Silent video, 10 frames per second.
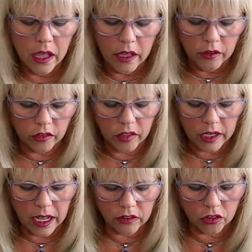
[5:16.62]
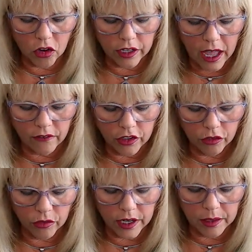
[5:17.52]
So the next card you have in
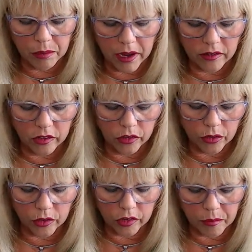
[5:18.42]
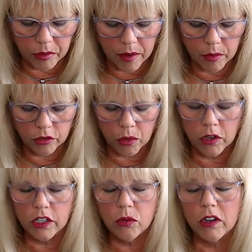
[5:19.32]
your reading, Pisces, for September
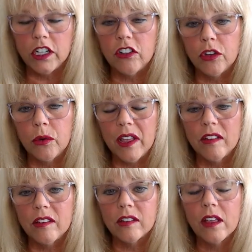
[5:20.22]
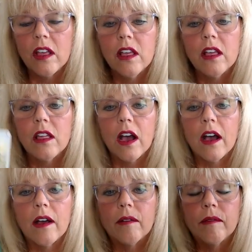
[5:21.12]
2022 is
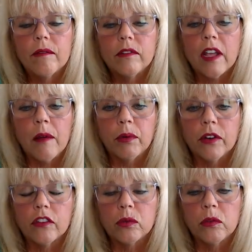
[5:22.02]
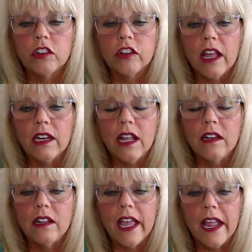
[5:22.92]
uh, temperance, which can
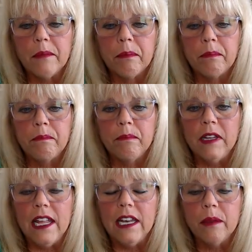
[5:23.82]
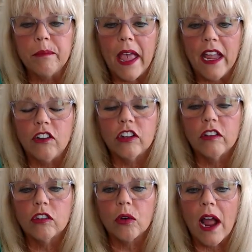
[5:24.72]
indicate needing
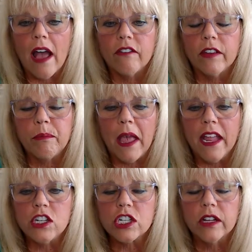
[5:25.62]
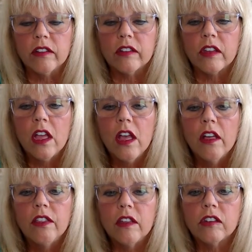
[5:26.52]
patience or having patience.
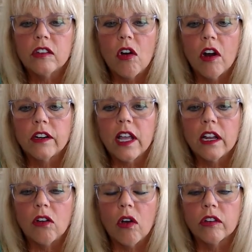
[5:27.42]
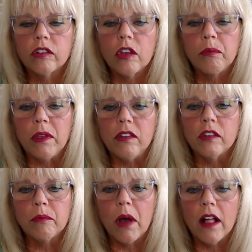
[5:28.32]
This card can also be
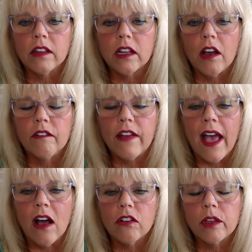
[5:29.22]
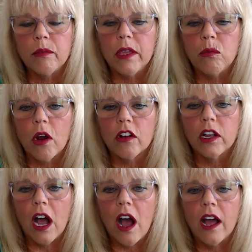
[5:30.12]
symbolic of alchemy, where
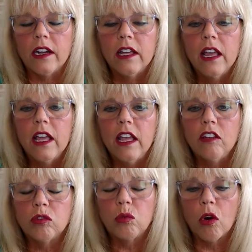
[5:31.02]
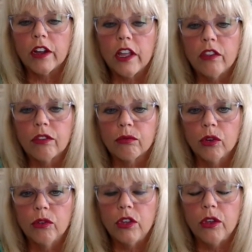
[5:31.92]
God is working
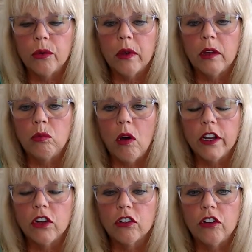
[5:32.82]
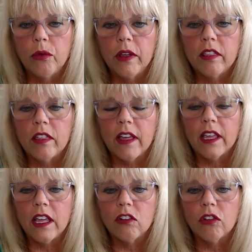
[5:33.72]
through you in what you're doing,
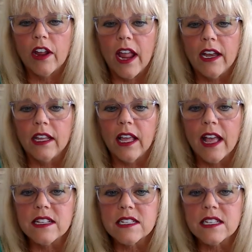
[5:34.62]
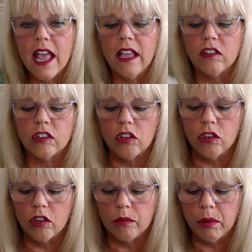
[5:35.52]
thinking, creating, and saying. So
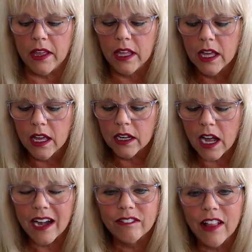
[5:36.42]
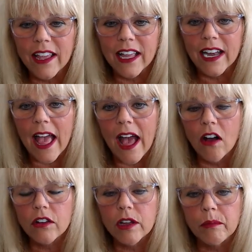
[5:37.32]
you could be kind of like an
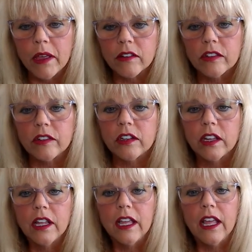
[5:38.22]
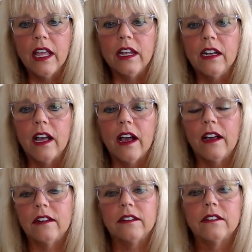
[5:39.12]
alchemist in
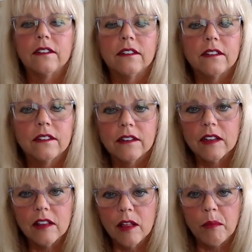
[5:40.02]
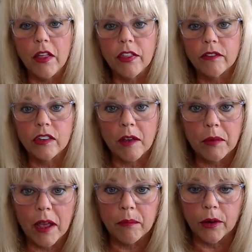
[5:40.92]
uh, the month of
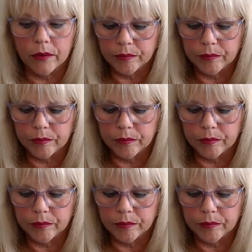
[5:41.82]
September.